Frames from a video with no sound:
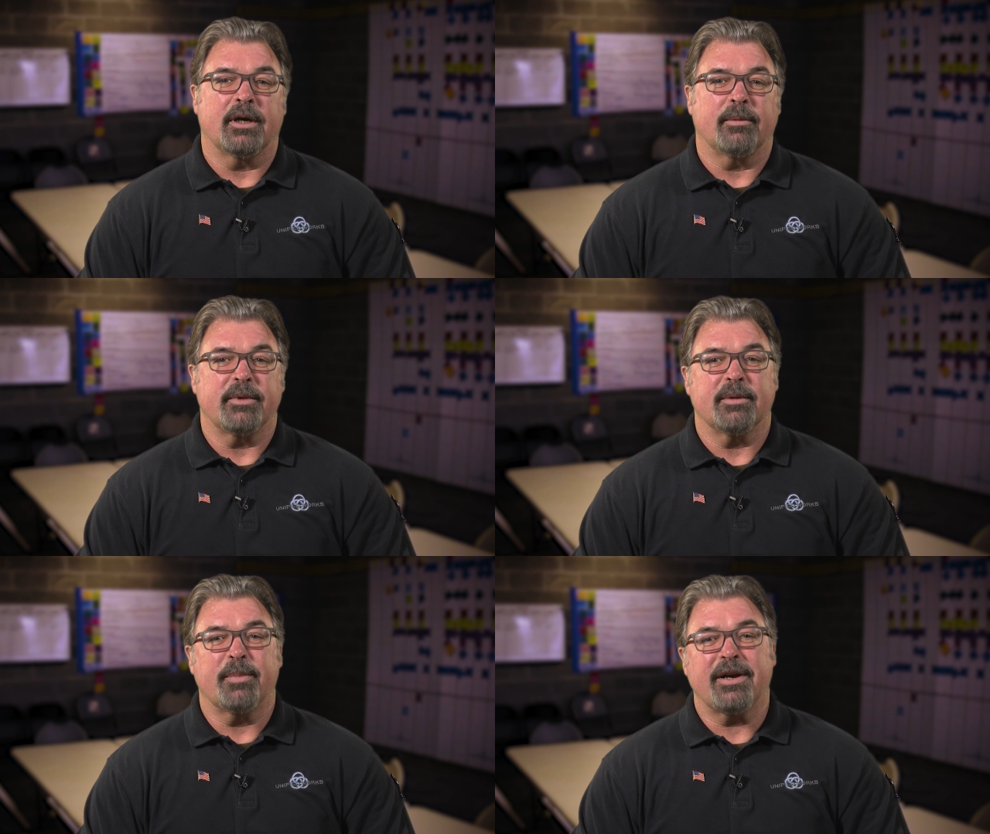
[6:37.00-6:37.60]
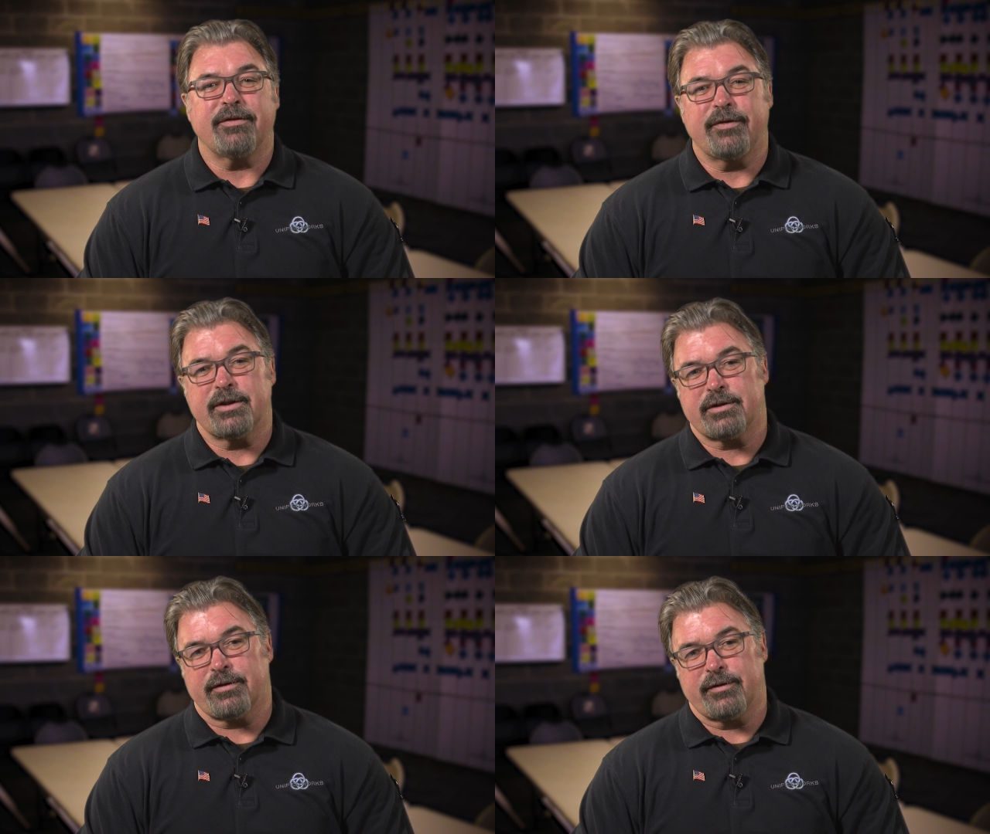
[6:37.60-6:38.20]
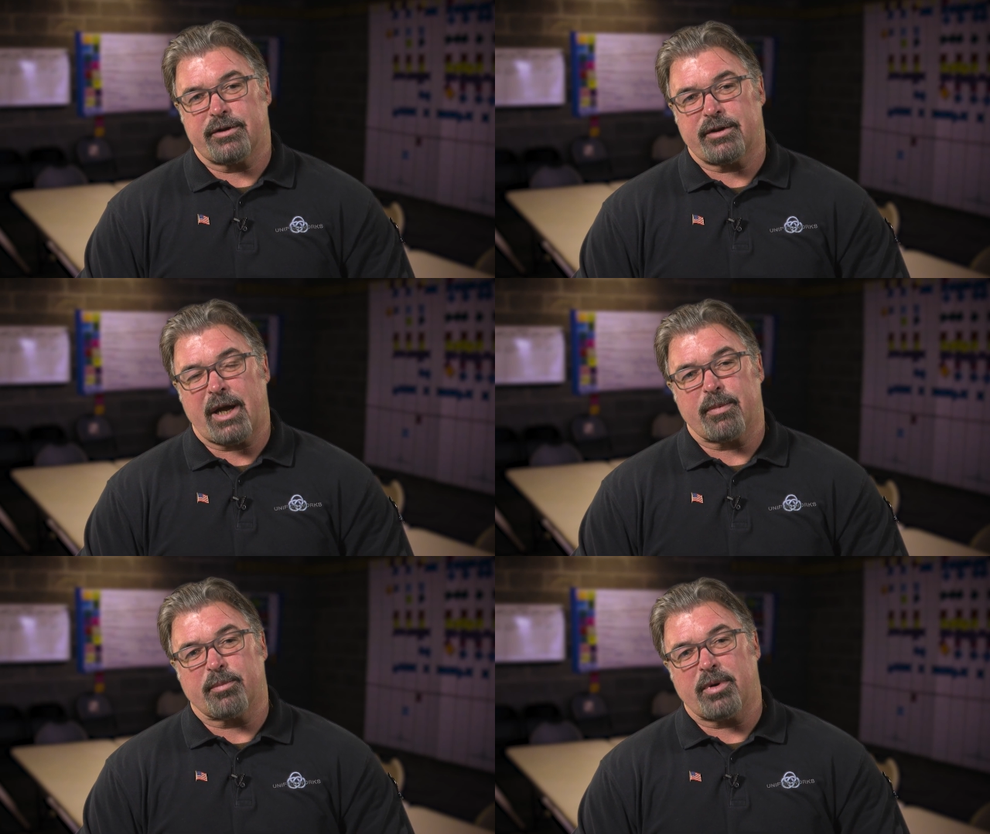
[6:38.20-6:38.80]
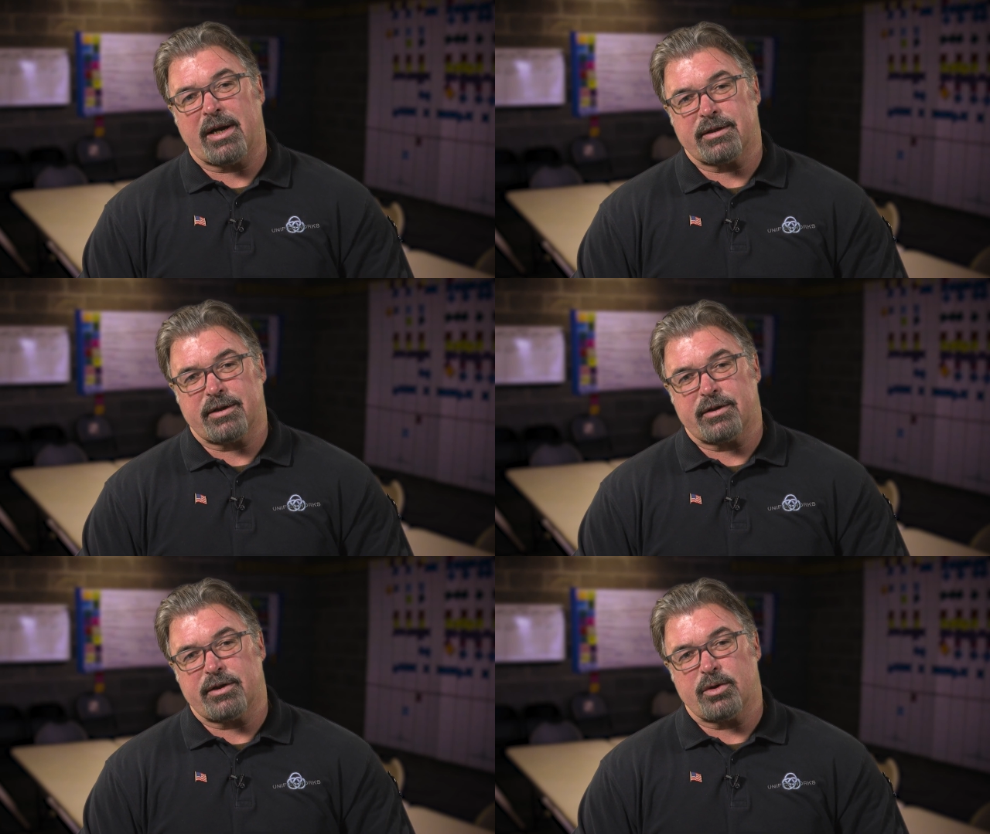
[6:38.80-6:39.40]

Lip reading: The benefits of this type of process